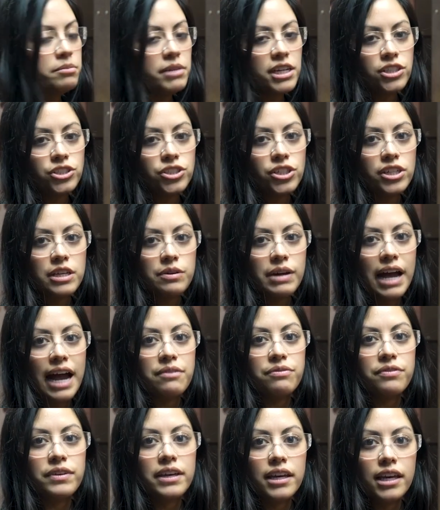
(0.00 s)
make sure that we
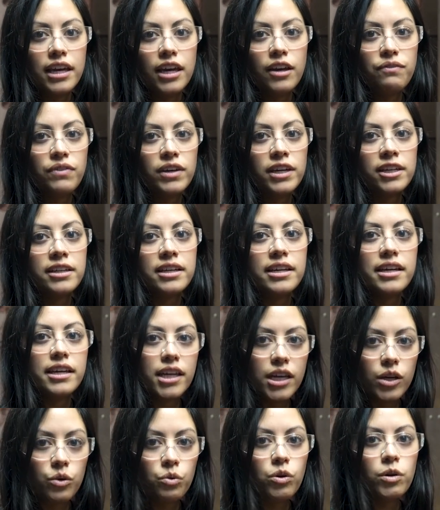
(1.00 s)
have even,
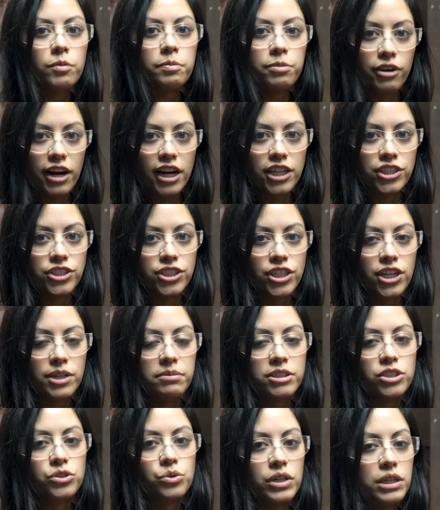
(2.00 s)
equal pressure
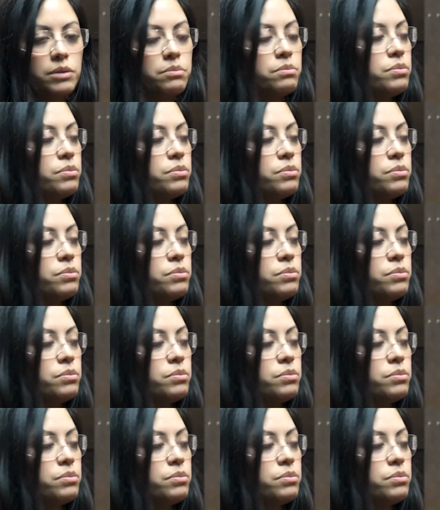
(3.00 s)
between